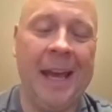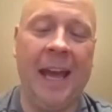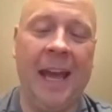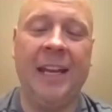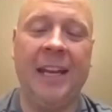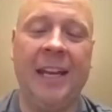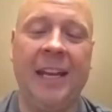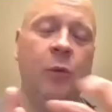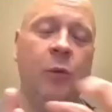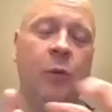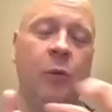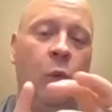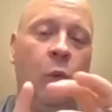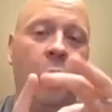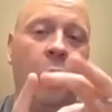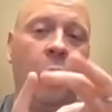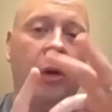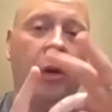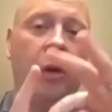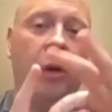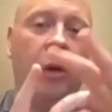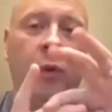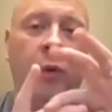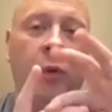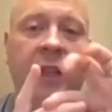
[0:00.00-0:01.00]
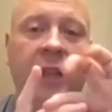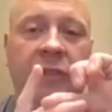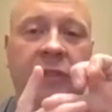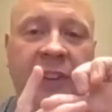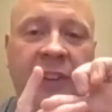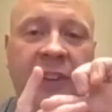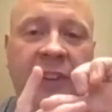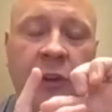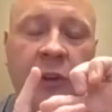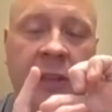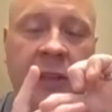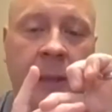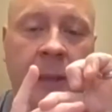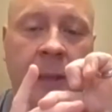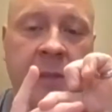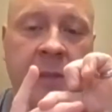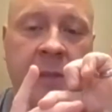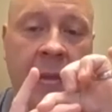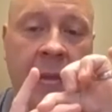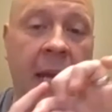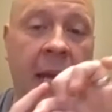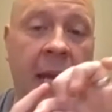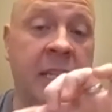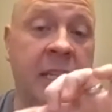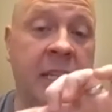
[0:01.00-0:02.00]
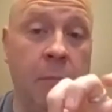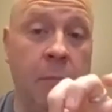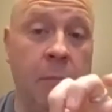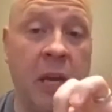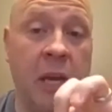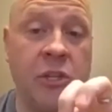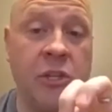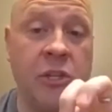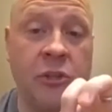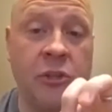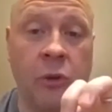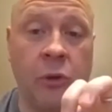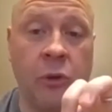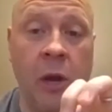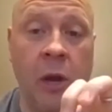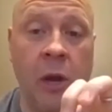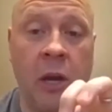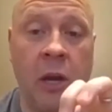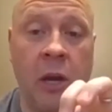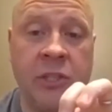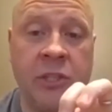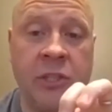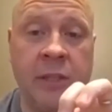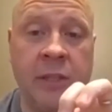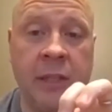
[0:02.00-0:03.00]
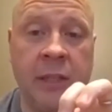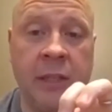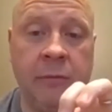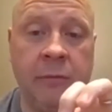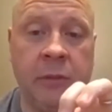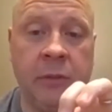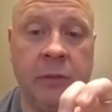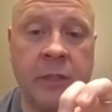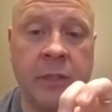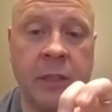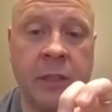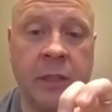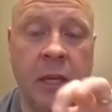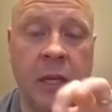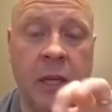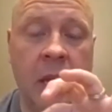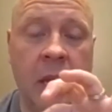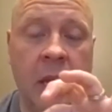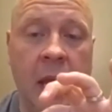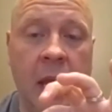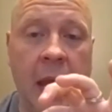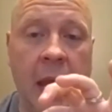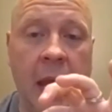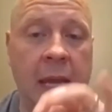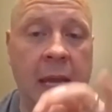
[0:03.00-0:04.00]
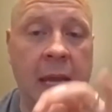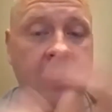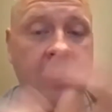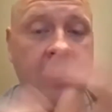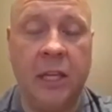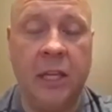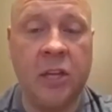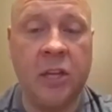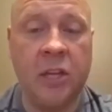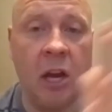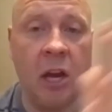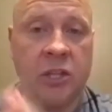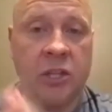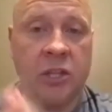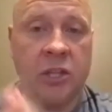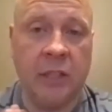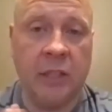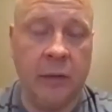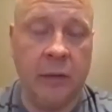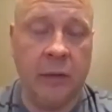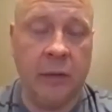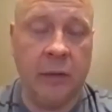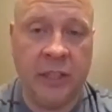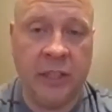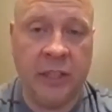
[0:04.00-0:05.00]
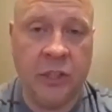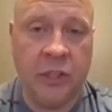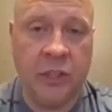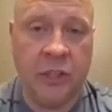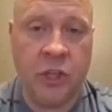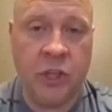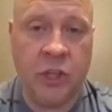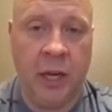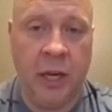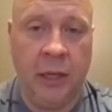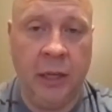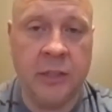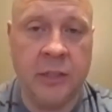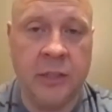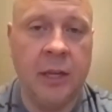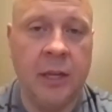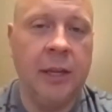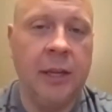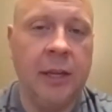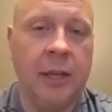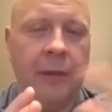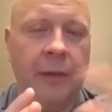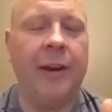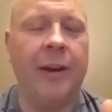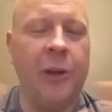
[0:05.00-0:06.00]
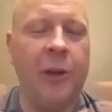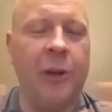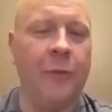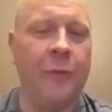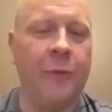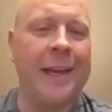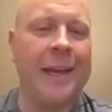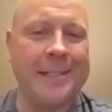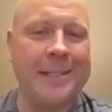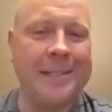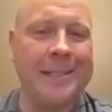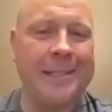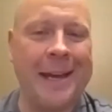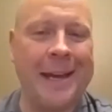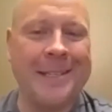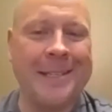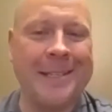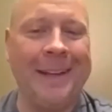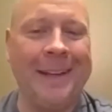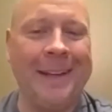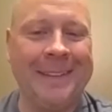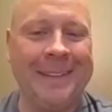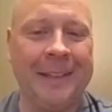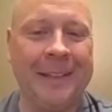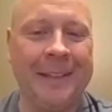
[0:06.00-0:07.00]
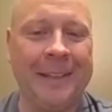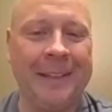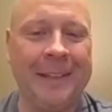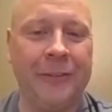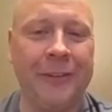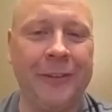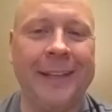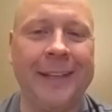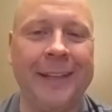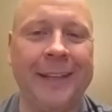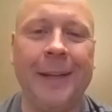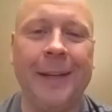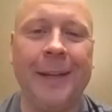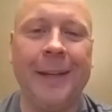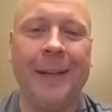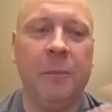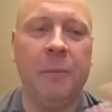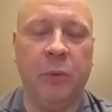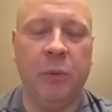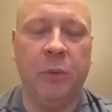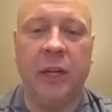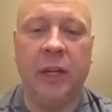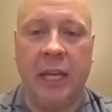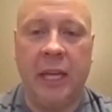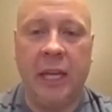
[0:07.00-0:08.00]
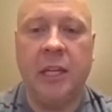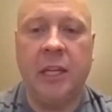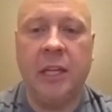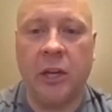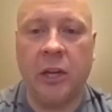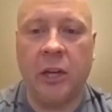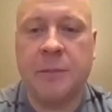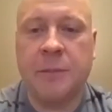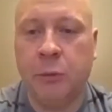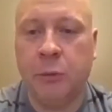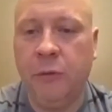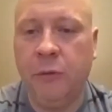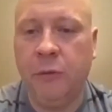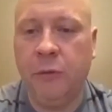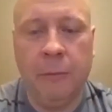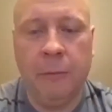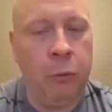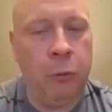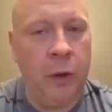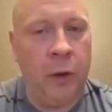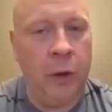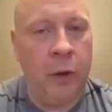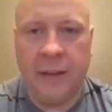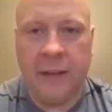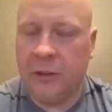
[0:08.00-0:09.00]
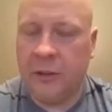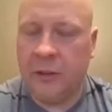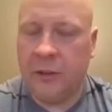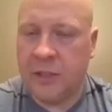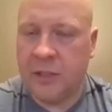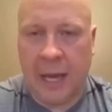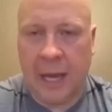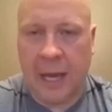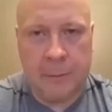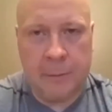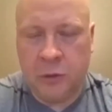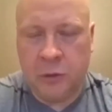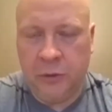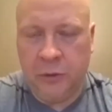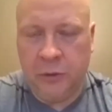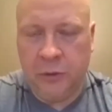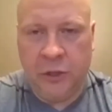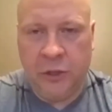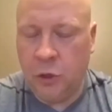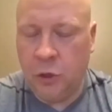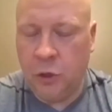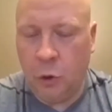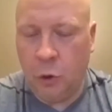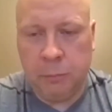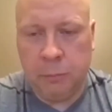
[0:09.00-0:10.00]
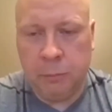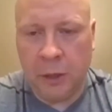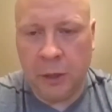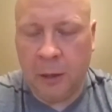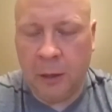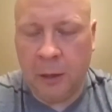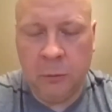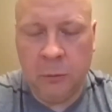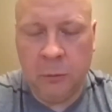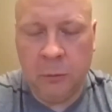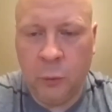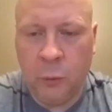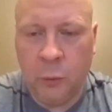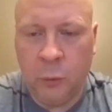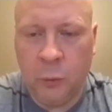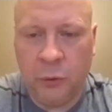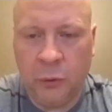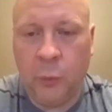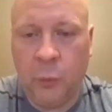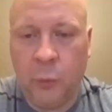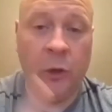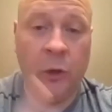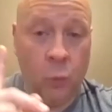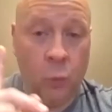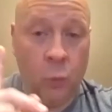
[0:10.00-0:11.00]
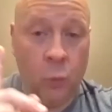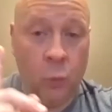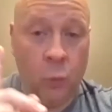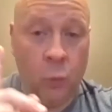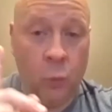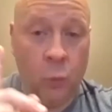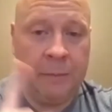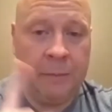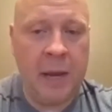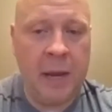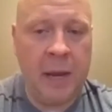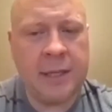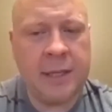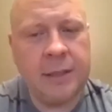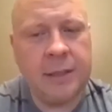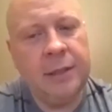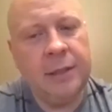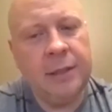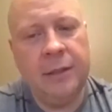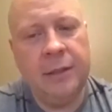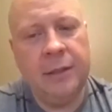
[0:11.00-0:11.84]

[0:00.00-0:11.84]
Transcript: And he wore one of the finger clips that actually measures your oxygen levels, and his oxygen level didn't change. Now, I know that's not scientific, but it does prove the point that there's absolutely no problem with wearing one mask.